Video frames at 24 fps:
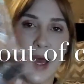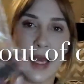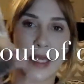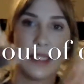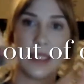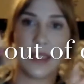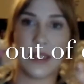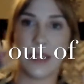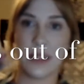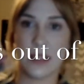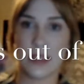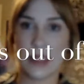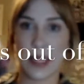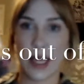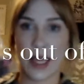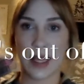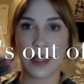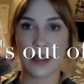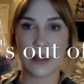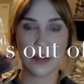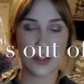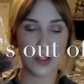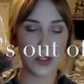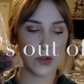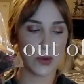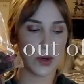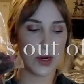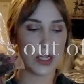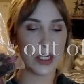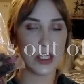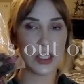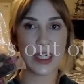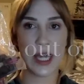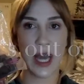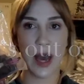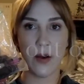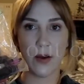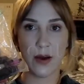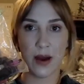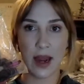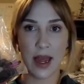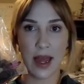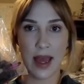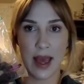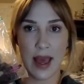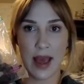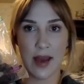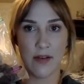bags in this like storage tower
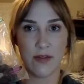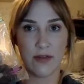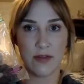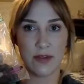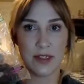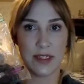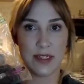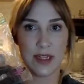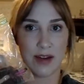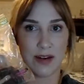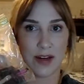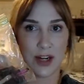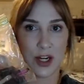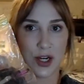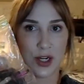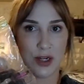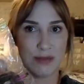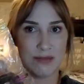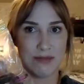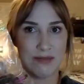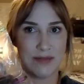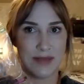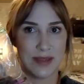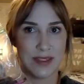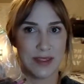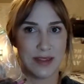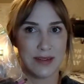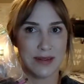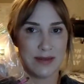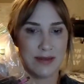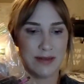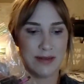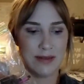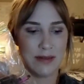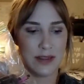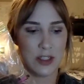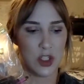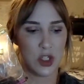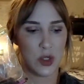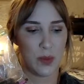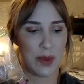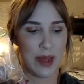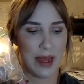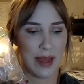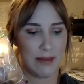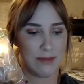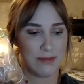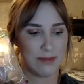I have down here to
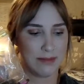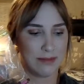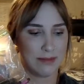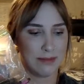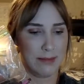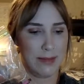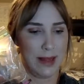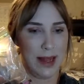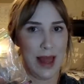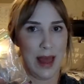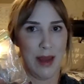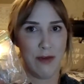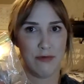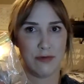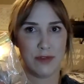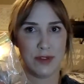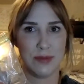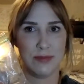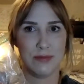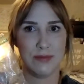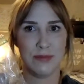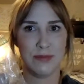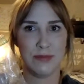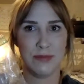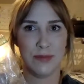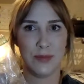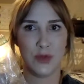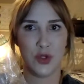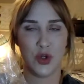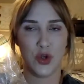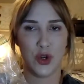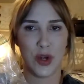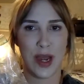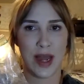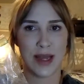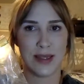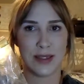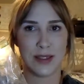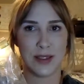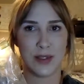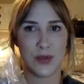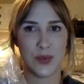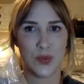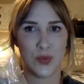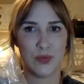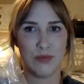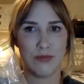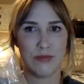my left, your
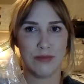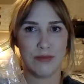guys'